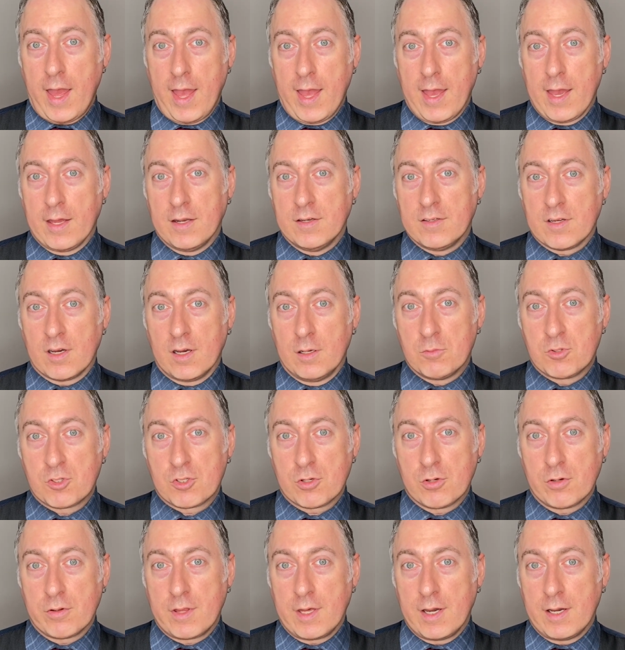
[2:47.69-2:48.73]
and I'm
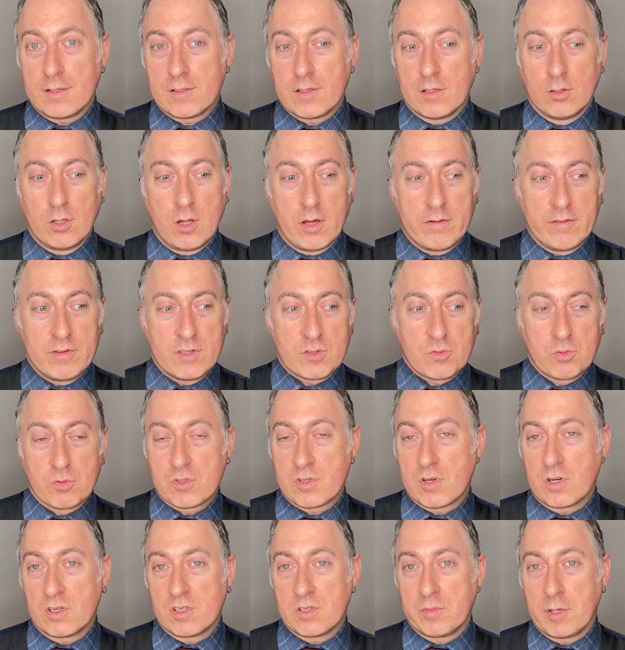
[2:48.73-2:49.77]
sure that a lot of this will
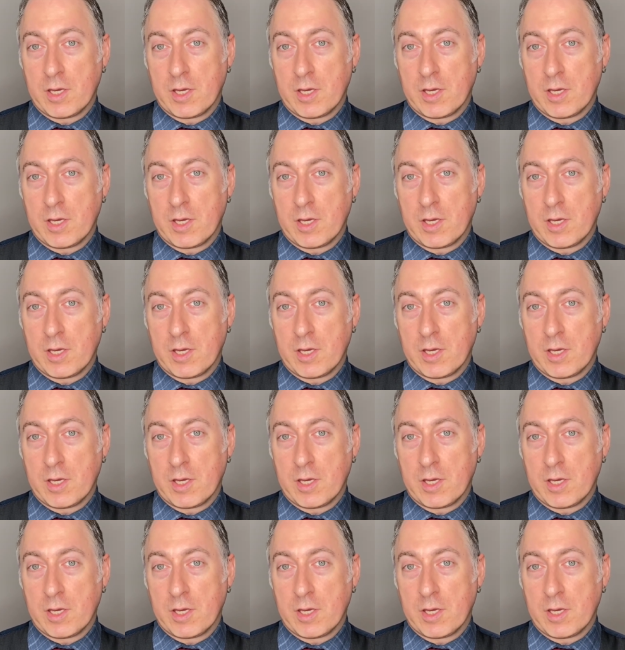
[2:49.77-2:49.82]
start to